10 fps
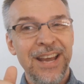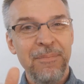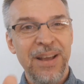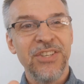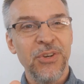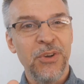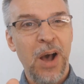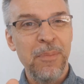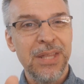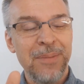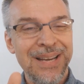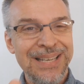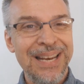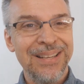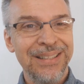and make sure you copy them
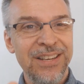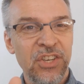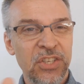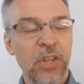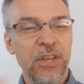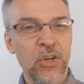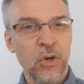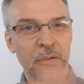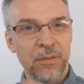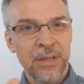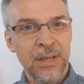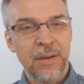identically just so that you don't